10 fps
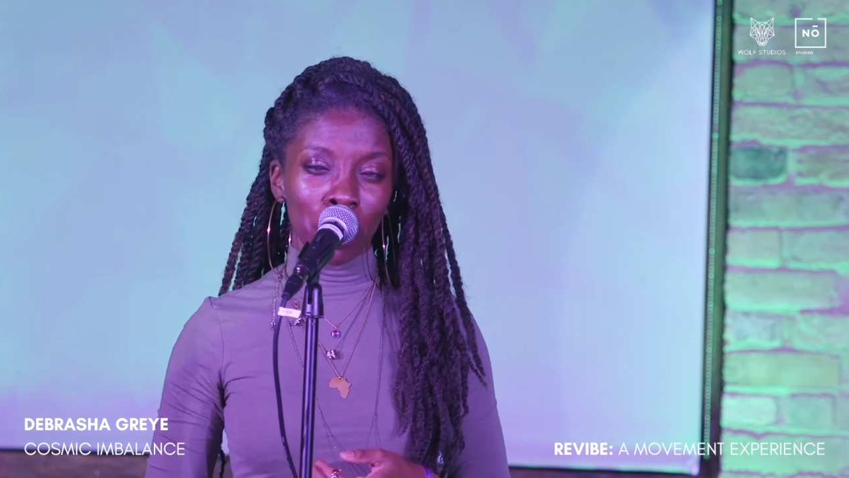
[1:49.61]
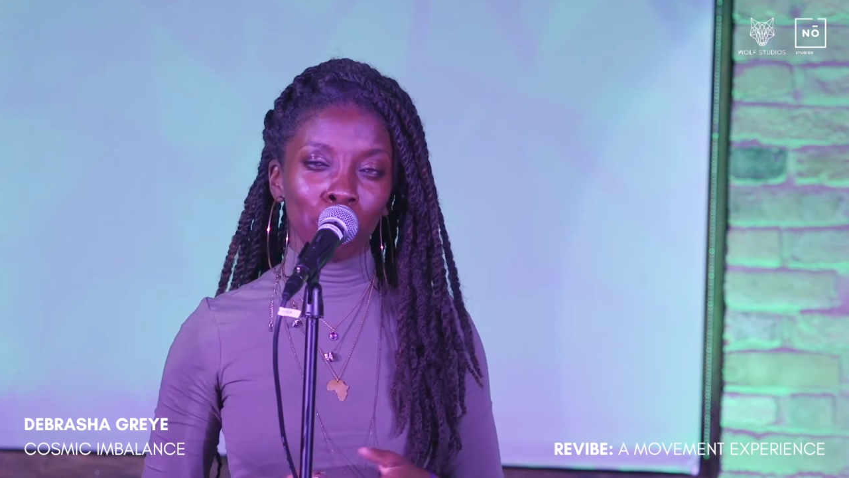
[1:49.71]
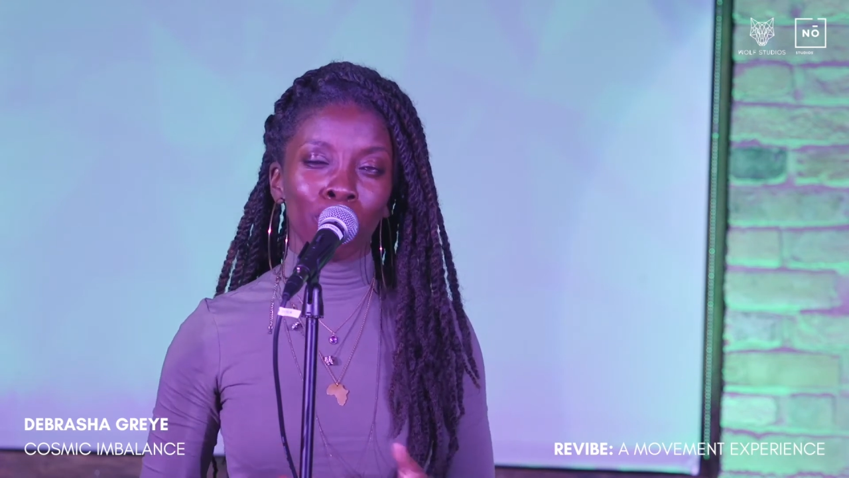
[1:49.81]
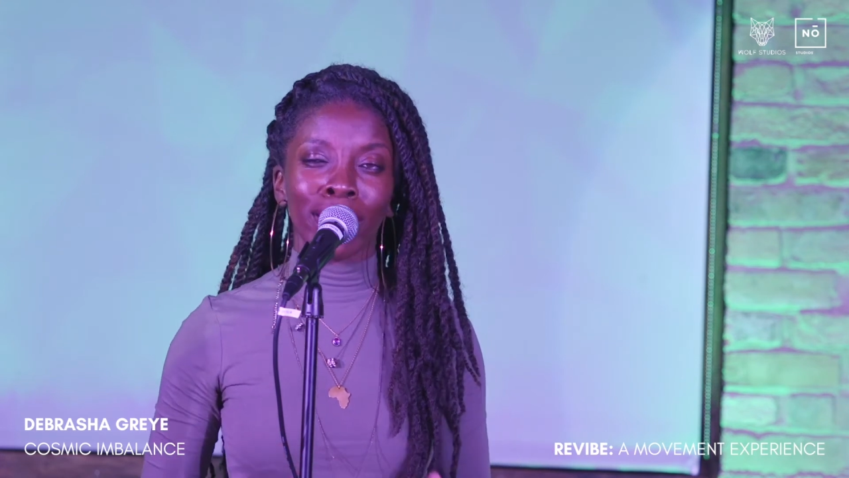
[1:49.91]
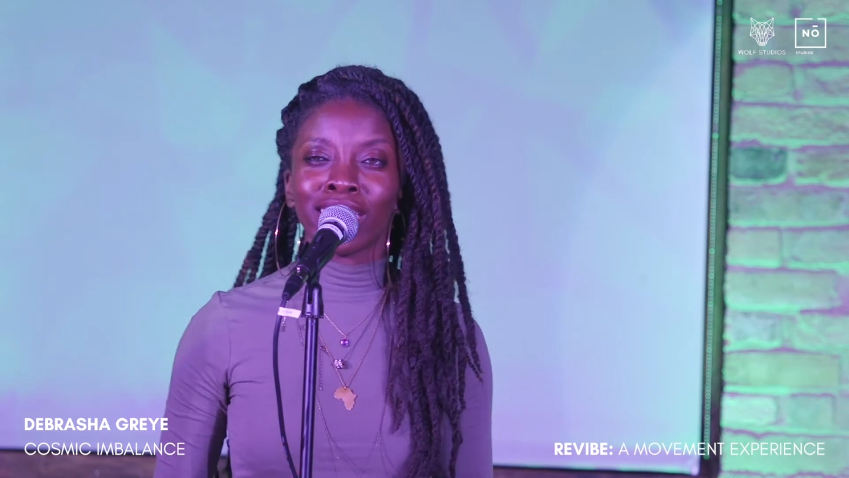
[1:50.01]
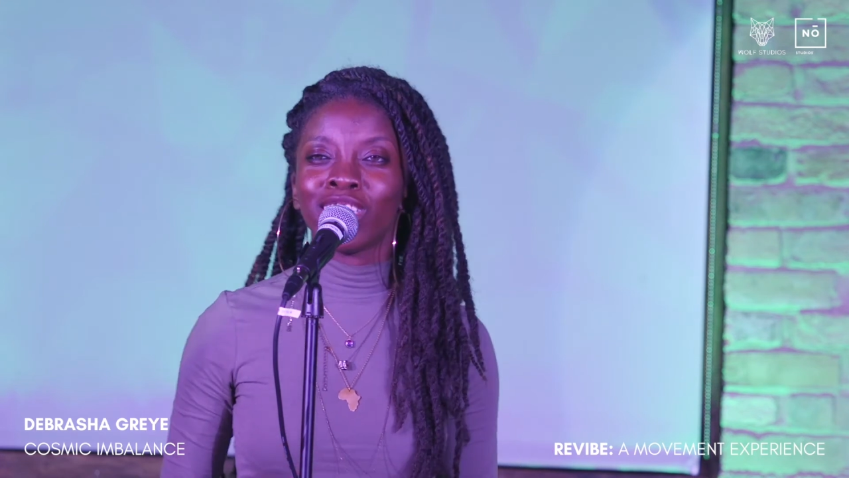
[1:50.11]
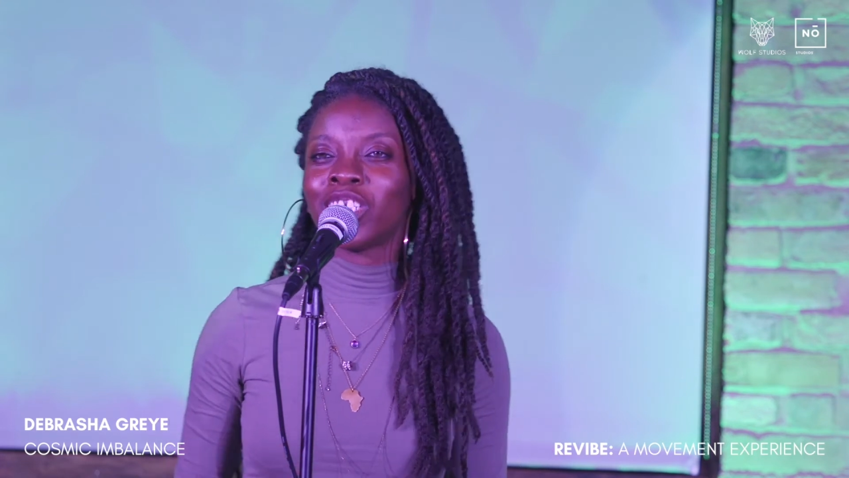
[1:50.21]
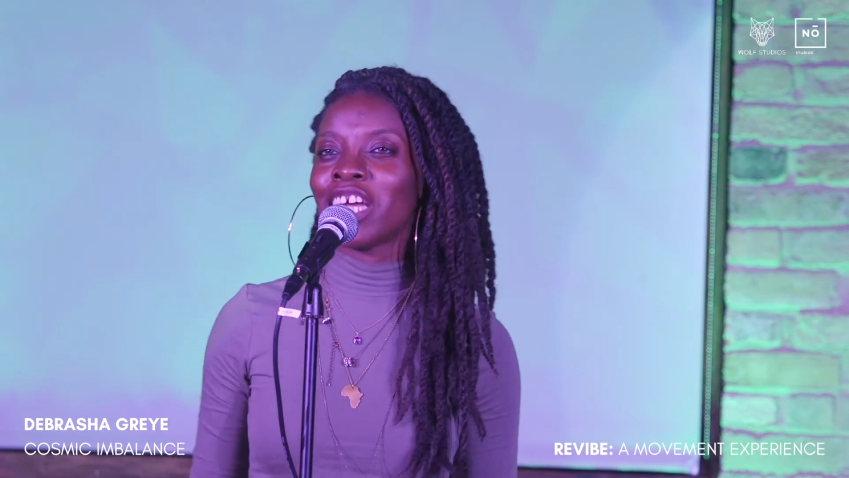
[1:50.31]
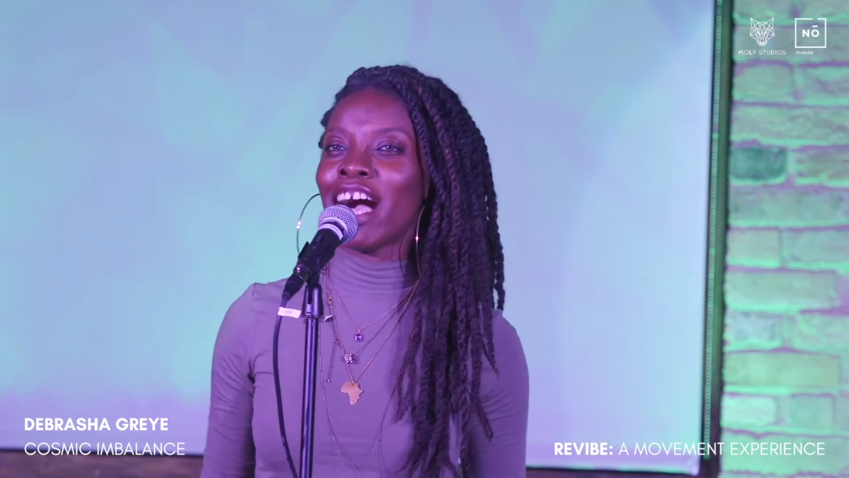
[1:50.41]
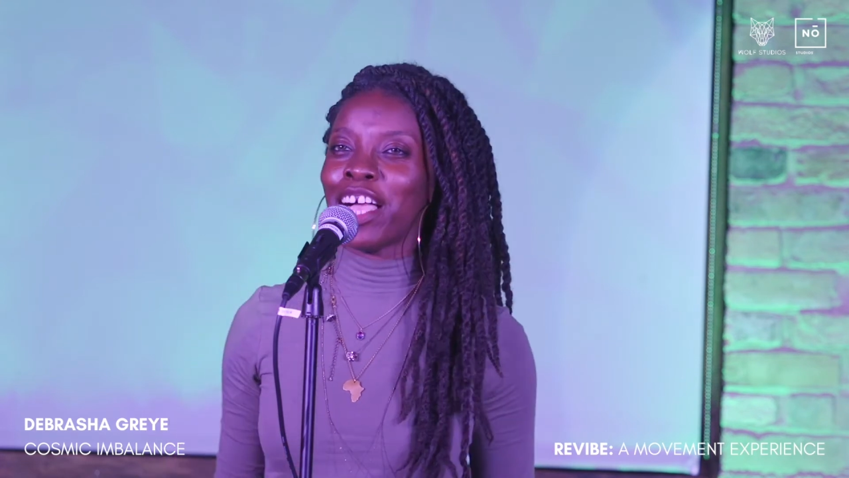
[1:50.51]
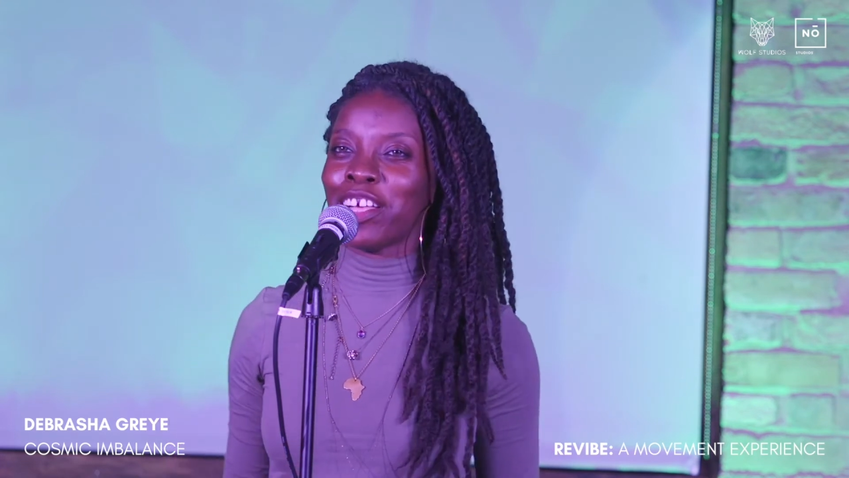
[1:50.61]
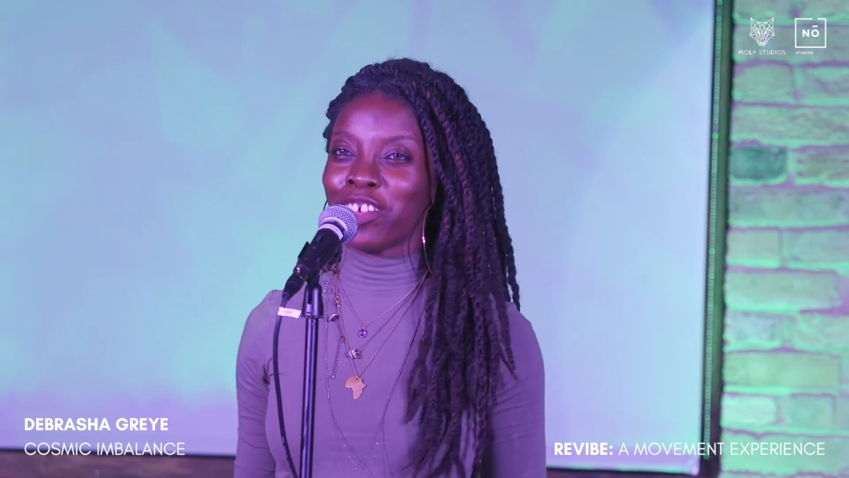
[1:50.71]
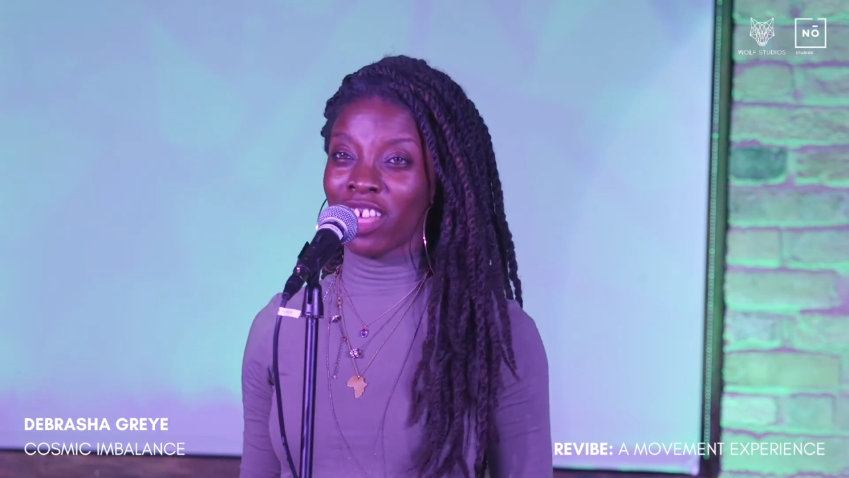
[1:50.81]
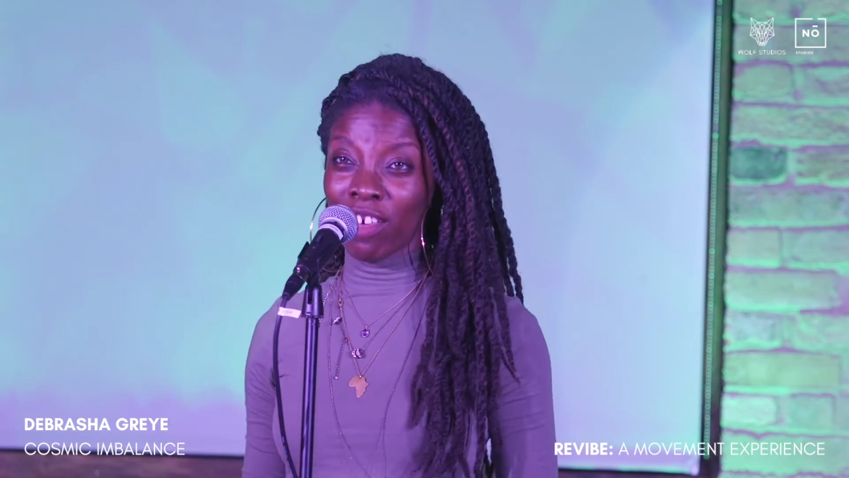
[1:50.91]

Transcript: Brainchild